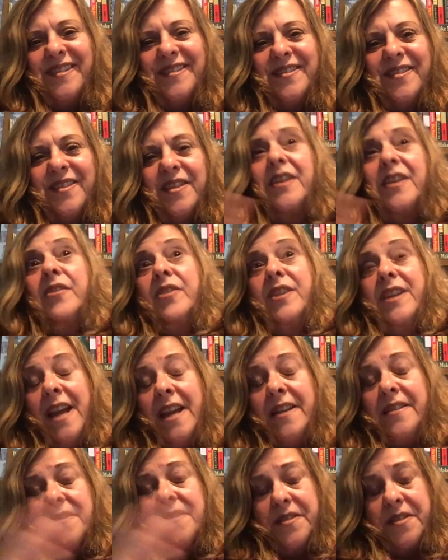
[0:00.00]
to
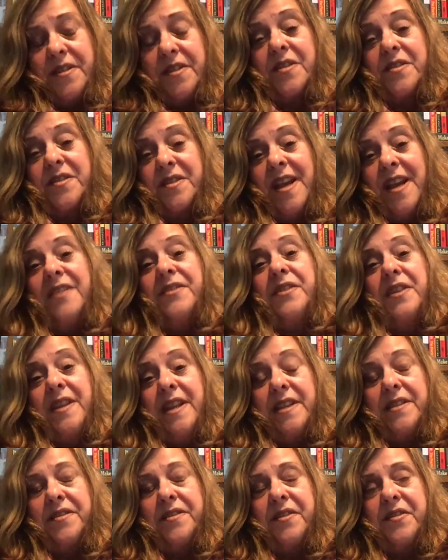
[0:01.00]
get to success and
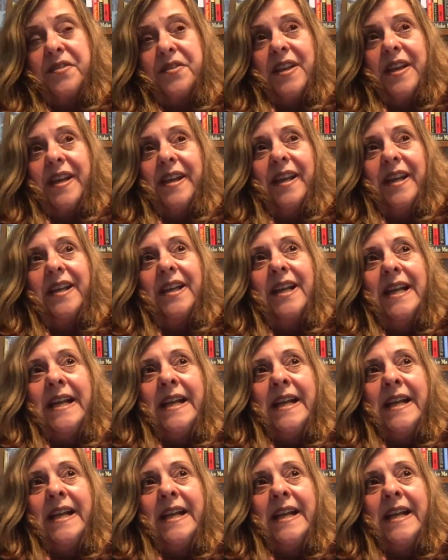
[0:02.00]
then sustain it.